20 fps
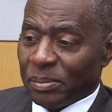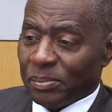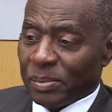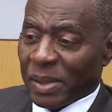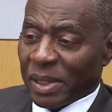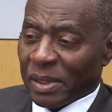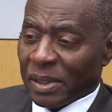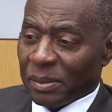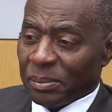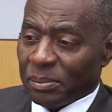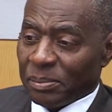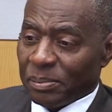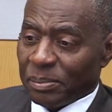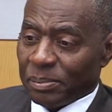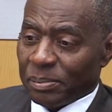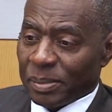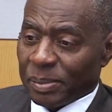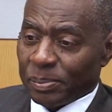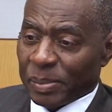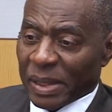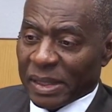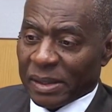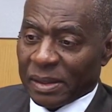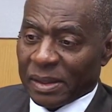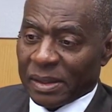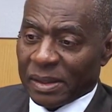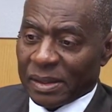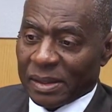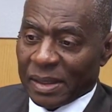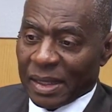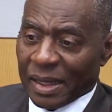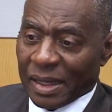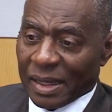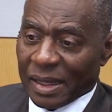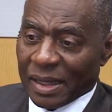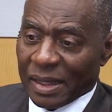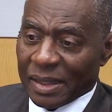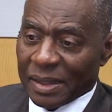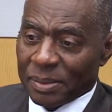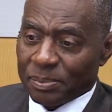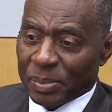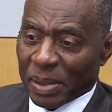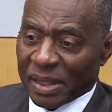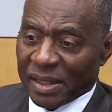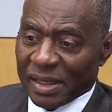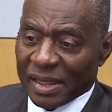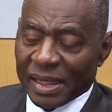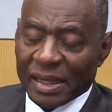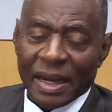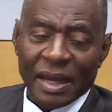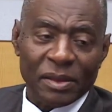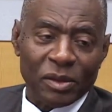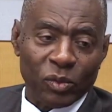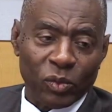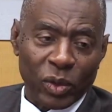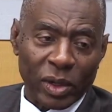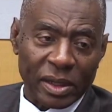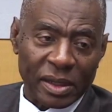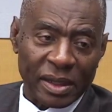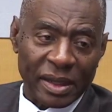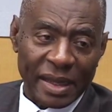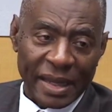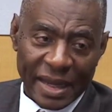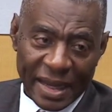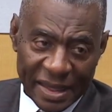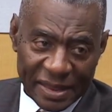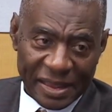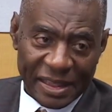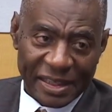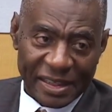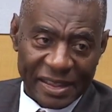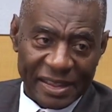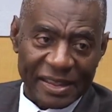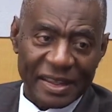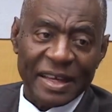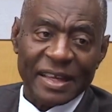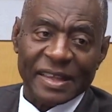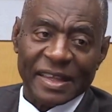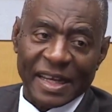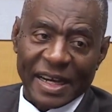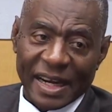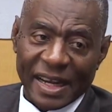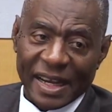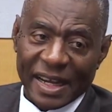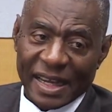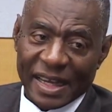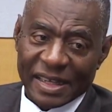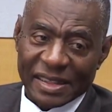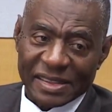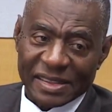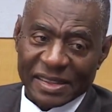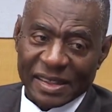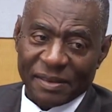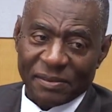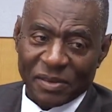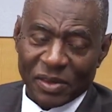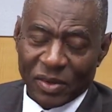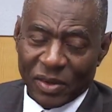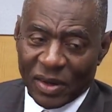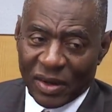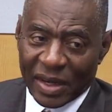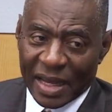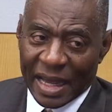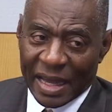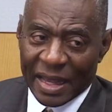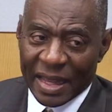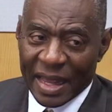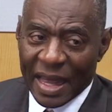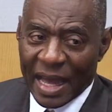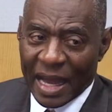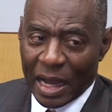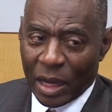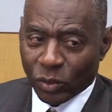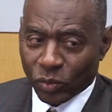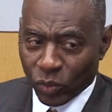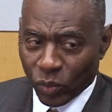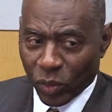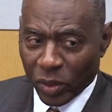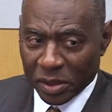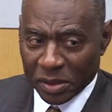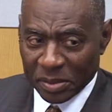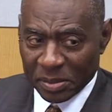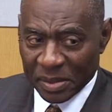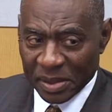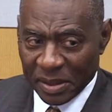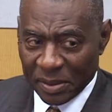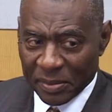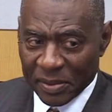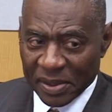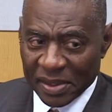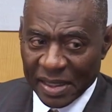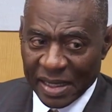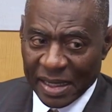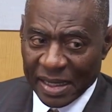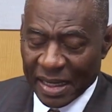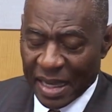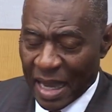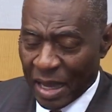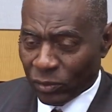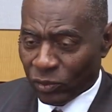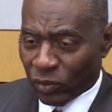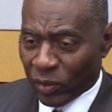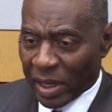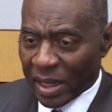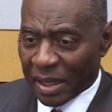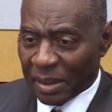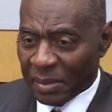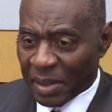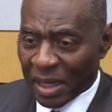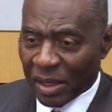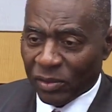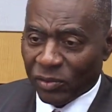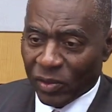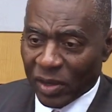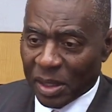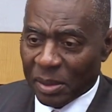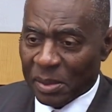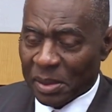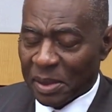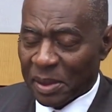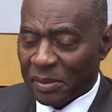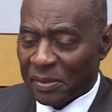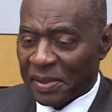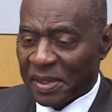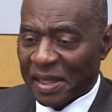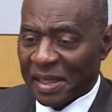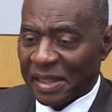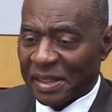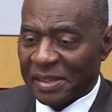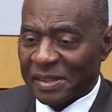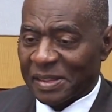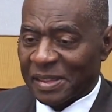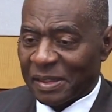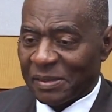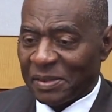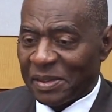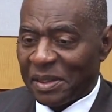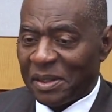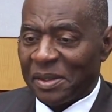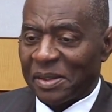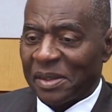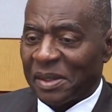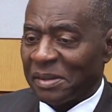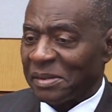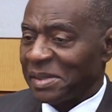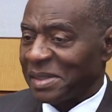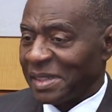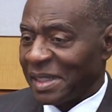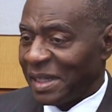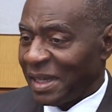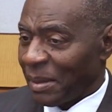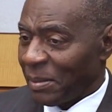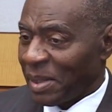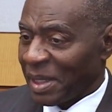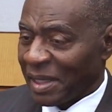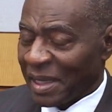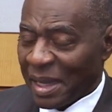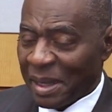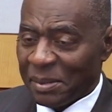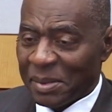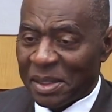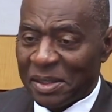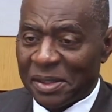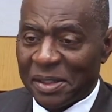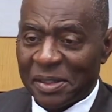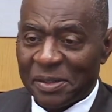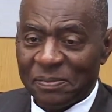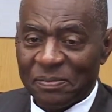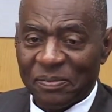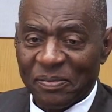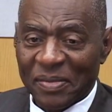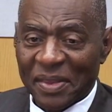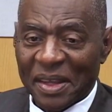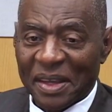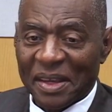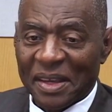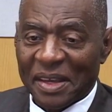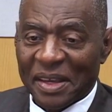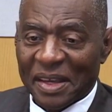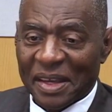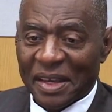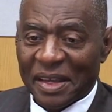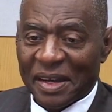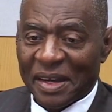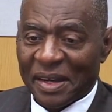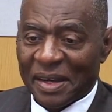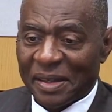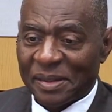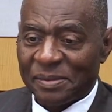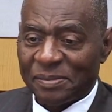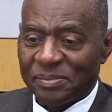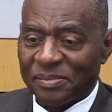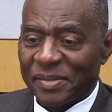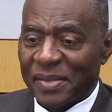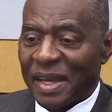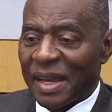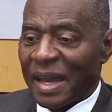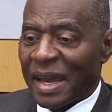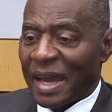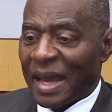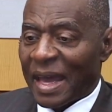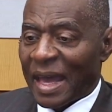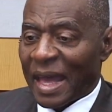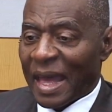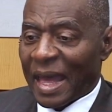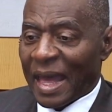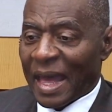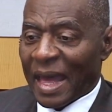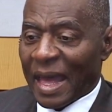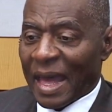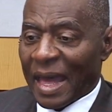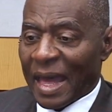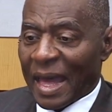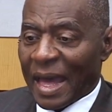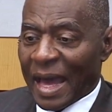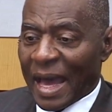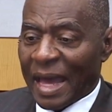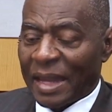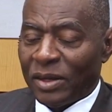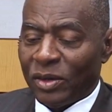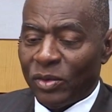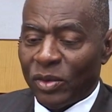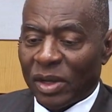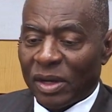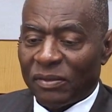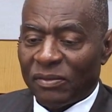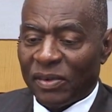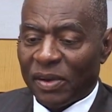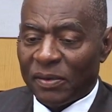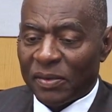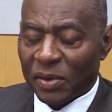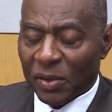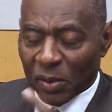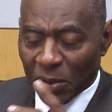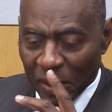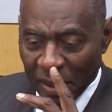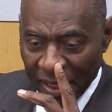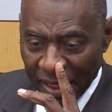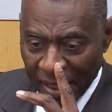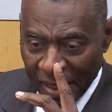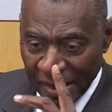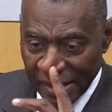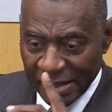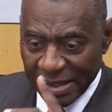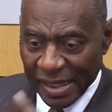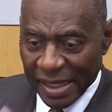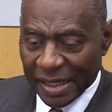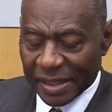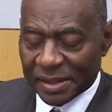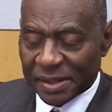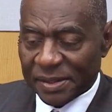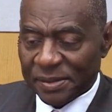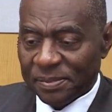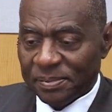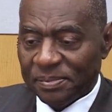but but but they didn't have the work ethic that I had. So, you know, I outworked them and everything, outran them and everything. You know, and all of a sudden I became good, and I knew at a very early age that